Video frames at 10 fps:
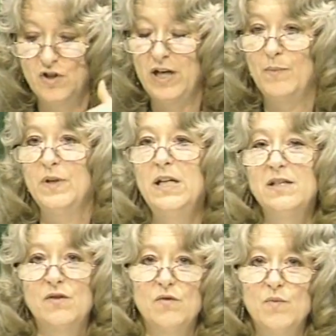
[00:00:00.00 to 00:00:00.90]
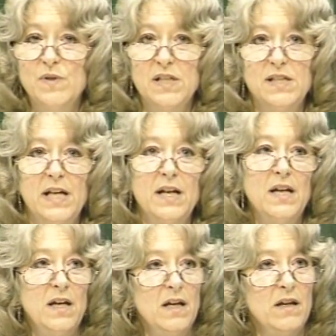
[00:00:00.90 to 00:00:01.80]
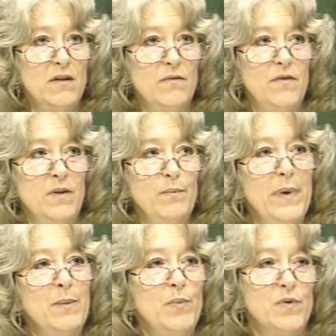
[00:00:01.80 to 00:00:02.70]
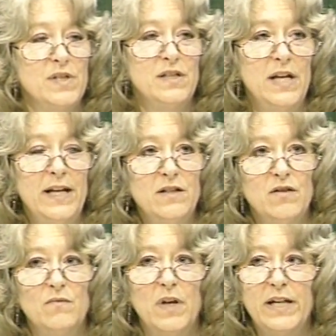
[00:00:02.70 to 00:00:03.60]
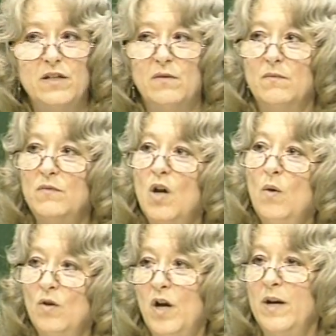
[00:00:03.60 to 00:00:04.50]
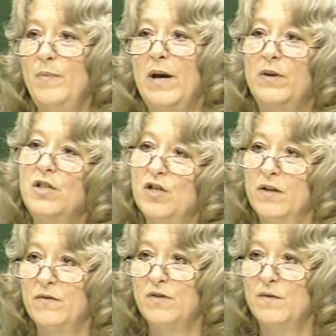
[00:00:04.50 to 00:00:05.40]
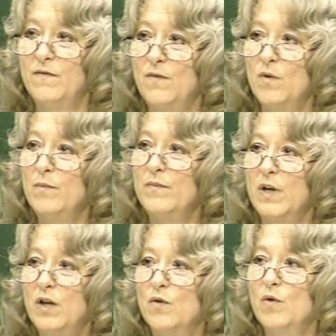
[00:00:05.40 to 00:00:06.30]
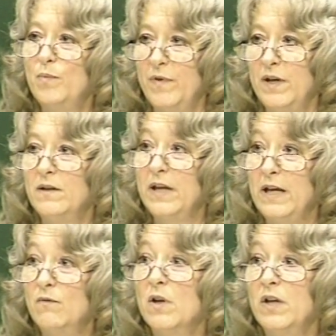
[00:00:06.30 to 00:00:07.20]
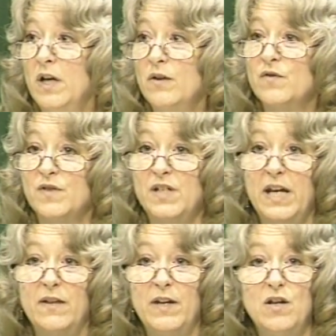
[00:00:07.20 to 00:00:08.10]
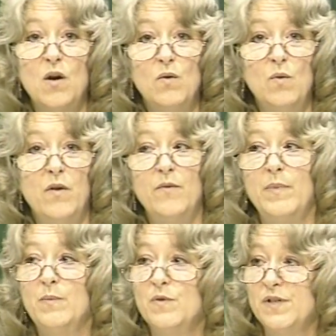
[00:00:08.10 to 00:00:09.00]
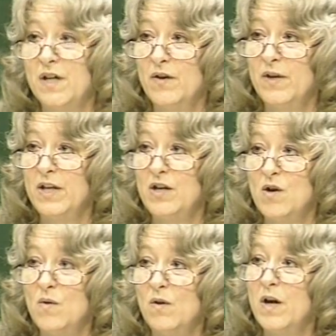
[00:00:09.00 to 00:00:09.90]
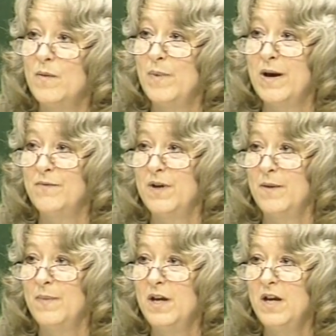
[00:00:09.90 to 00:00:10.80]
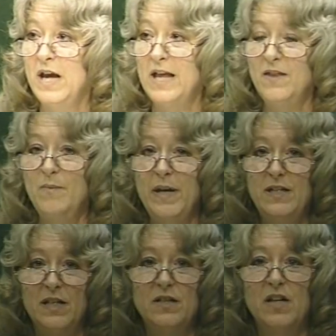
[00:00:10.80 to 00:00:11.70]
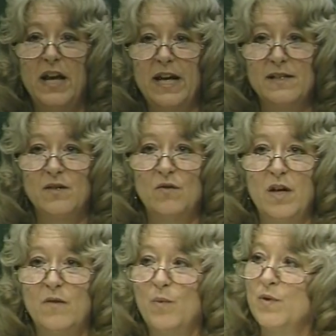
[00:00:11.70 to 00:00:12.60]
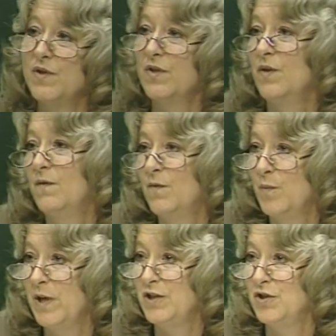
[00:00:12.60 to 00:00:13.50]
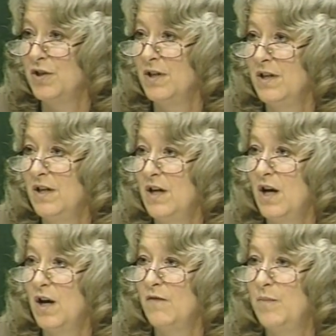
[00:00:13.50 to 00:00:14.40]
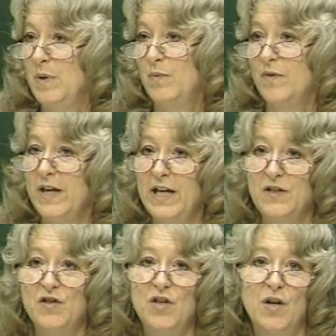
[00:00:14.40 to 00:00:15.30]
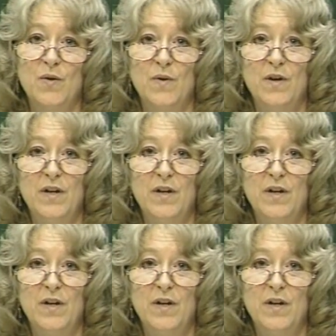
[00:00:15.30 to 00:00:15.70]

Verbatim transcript: Japanese groups is that the members tend to like to know a lot about each other to form a group that they really understand. They know who all the members are and they know a lot about them. And they may tend to ask a lot of personal information of people they get to know